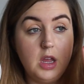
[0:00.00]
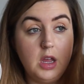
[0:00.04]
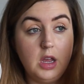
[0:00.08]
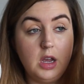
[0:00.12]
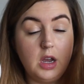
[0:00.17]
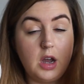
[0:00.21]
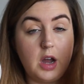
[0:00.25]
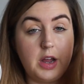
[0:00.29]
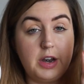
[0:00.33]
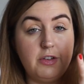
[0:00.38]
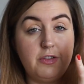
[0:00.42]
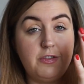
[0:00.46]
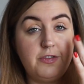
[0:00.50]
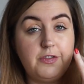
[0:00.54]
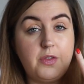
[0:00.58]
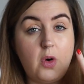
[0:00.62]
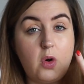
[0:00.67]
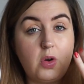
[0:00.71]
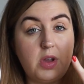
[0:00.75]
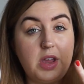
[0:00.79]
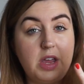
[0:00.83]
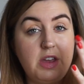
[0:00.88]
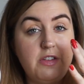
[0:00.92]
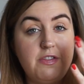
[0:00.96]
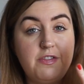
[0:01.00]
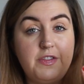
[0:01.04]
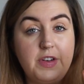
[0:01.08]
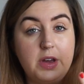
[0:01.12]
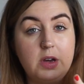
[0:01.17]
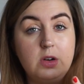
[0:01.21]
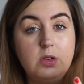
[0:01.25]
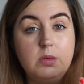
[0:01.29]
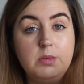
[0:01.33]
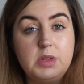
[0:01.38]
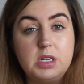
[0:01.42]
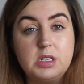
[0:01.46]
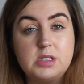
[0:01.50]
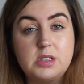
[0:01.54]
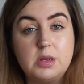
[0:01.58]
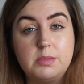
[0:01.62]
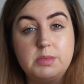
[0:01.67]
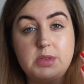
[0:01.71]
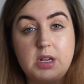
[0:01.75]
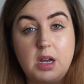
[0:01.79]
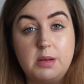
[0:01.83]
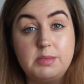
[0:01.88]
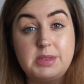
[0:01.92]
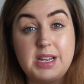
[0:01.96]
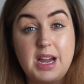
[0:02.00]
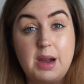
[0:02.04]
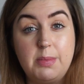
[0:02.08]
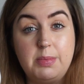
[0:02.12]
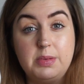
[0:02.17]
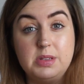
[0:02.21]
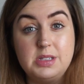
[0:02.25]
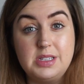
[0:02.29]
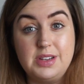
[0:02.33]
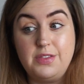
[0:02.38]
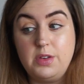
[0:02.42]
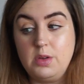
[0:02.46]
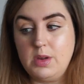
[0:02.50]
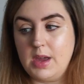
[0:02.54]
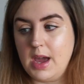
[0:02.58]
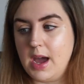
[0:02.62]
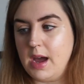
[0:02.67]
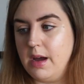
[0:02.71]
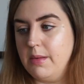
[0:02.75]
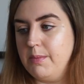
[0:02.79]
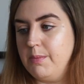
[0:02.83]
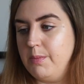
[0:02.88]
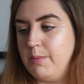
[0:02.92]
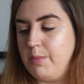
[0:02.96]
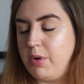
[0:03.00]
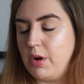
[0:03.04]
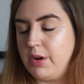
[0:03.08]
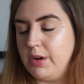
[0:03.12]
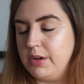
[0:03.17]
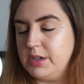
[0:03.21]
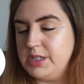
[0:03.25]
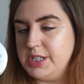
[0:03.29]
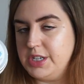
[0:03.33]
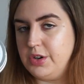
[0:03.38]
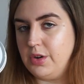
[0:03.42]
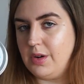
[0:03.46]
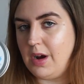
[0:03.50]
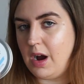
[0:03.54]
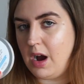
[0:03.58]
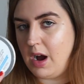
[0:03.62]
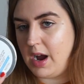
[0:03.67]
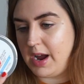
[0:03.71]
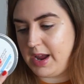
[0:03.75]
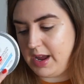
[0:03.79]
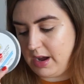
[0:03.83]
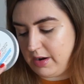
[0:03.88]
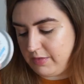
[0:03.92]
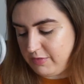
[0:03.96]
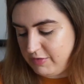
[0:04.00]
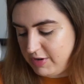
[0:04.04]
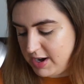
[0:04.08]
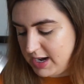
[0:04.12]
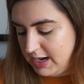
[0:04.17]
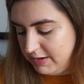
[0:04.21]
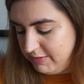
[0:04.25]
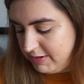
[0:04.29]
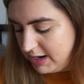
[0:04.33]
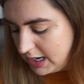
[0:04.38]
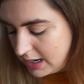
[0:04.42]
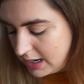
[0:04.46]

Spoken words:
kind of foggy film that sometimes happens if you get products in your eye. I really, really